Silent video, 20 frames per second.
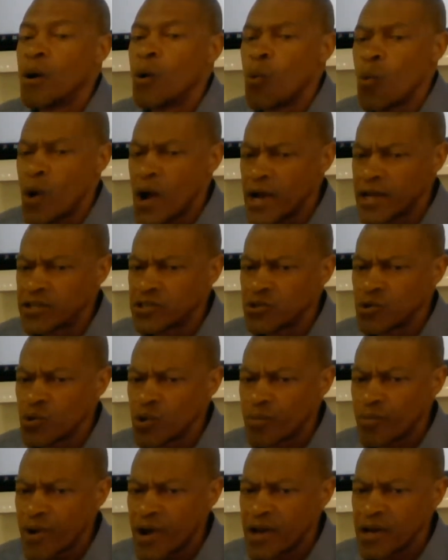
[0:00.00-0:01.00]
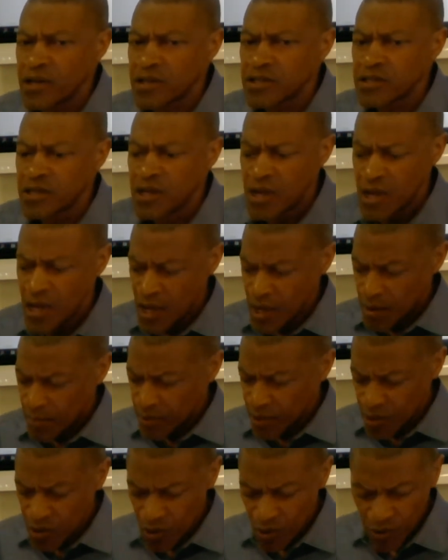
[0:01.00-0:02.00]
Why soy products?
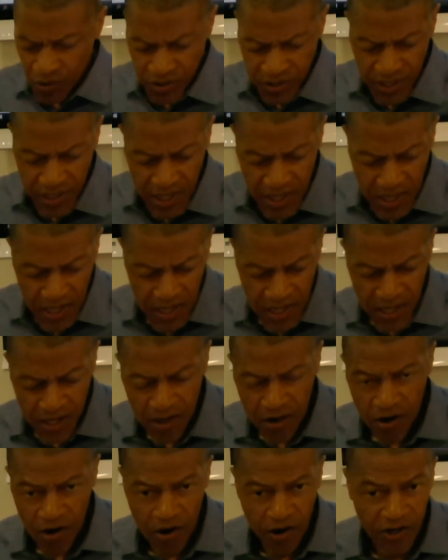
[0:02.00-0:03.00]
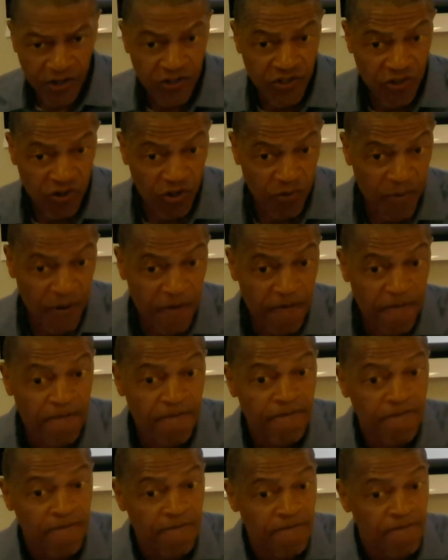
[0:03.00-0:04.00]
Because they are considered to be
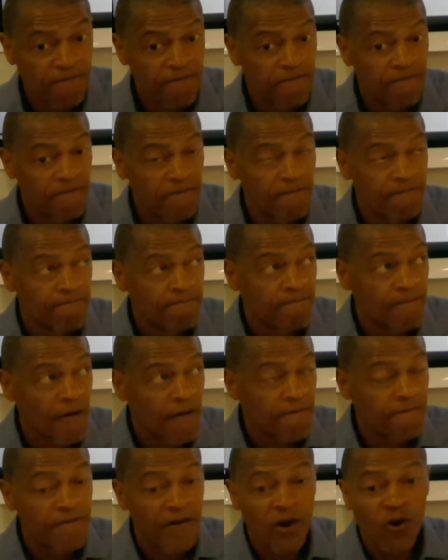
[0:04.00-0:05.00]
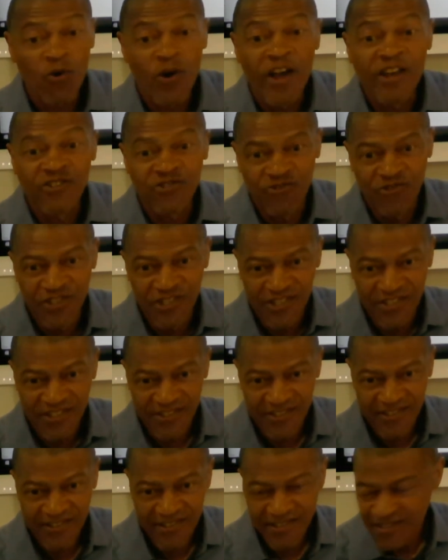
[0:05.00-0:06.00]

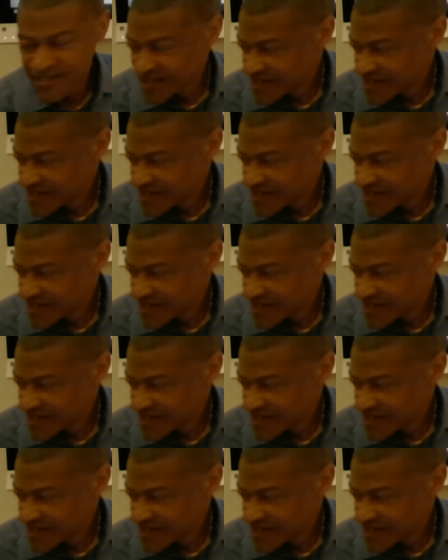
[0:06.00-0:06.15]
phytoestrogens.